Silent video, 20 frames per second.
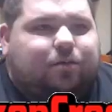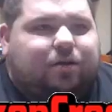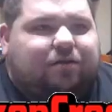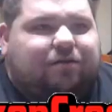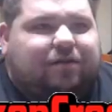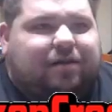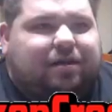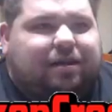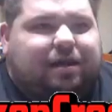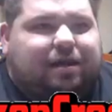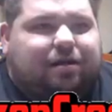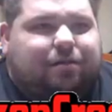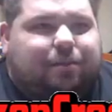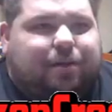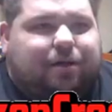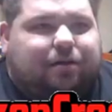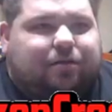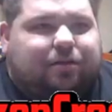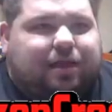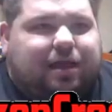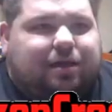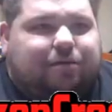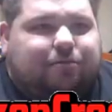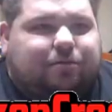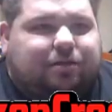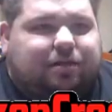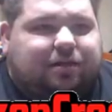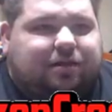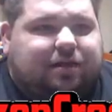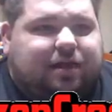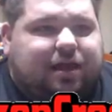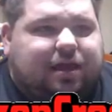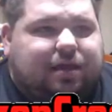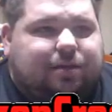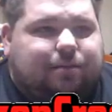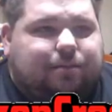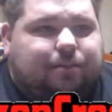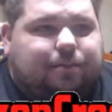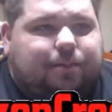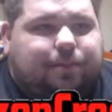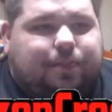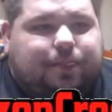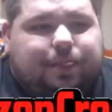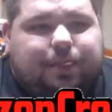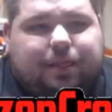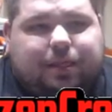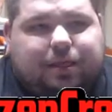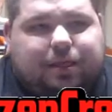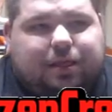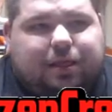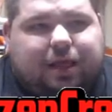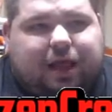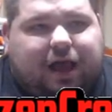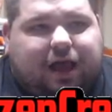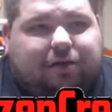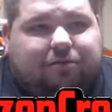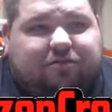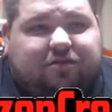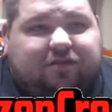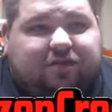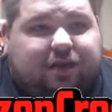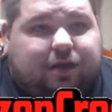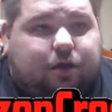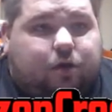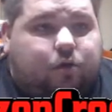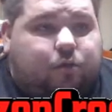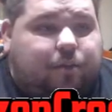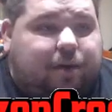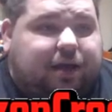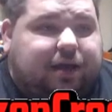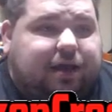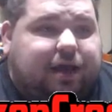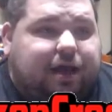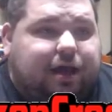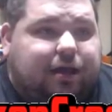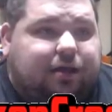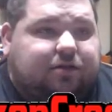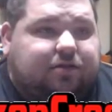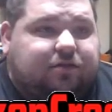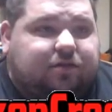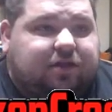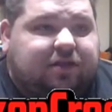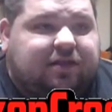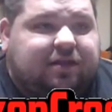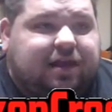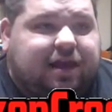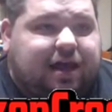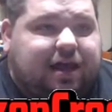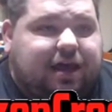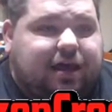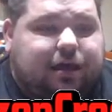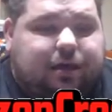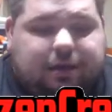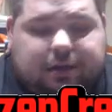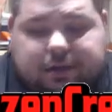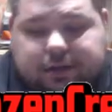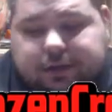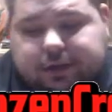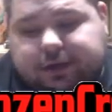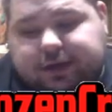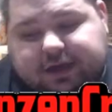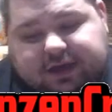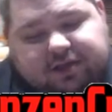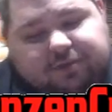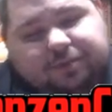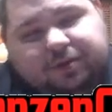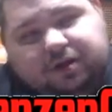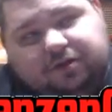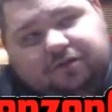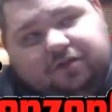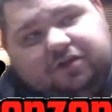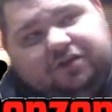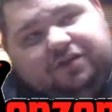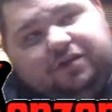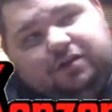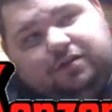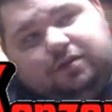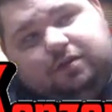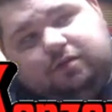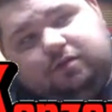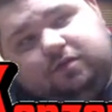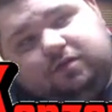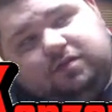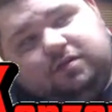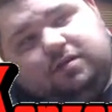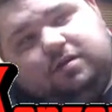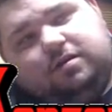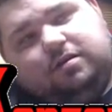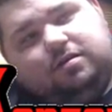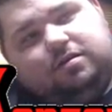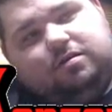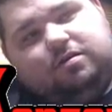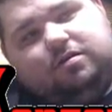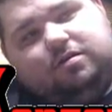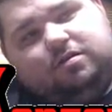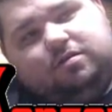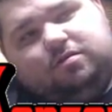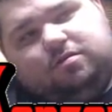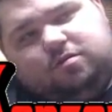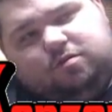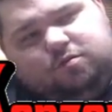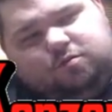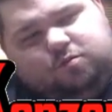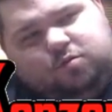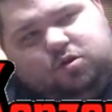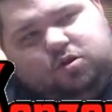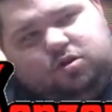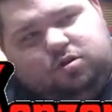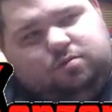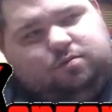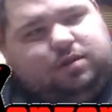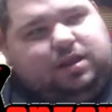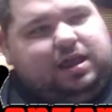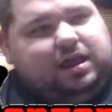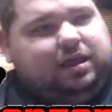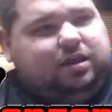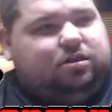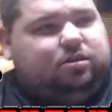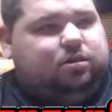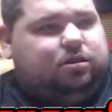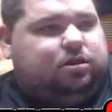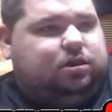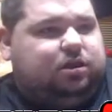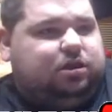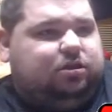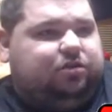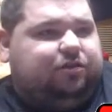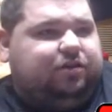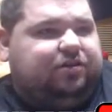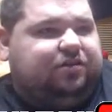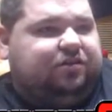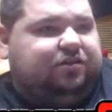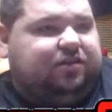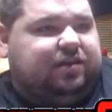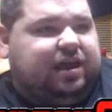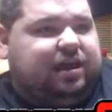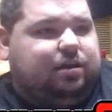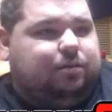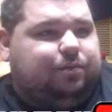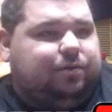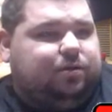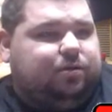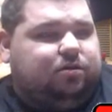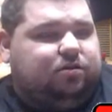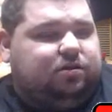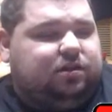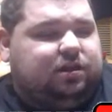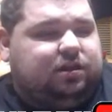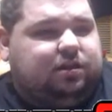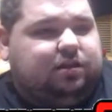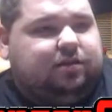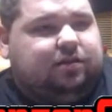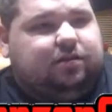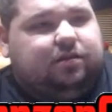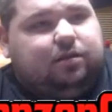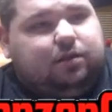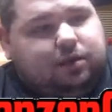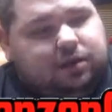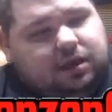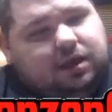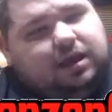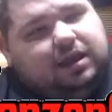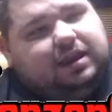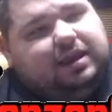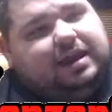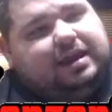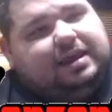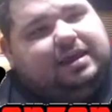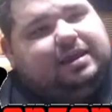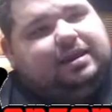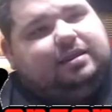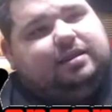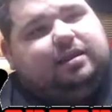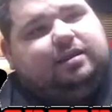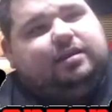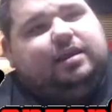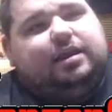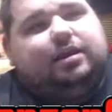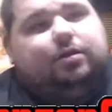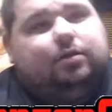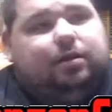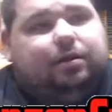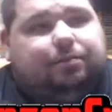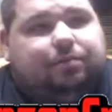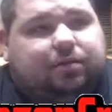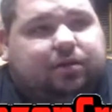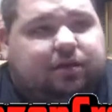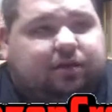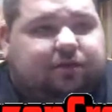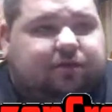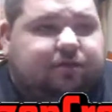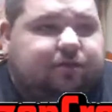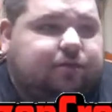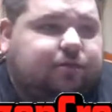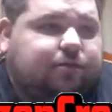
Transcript: I found out about that with this game, I was just like, oh my god. So this guy is a bigger version of those worm-like looking creature caterpillar things. And he got hit in the tail, I believe.